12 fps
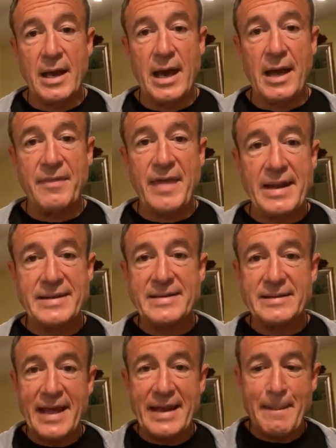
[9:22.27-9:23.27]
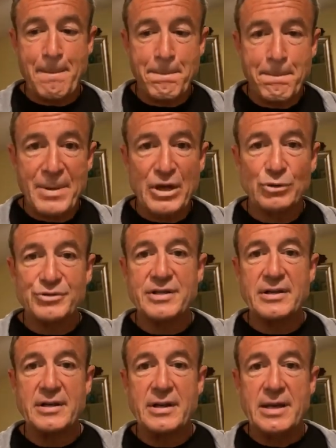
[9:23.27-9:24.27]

uh, that, that built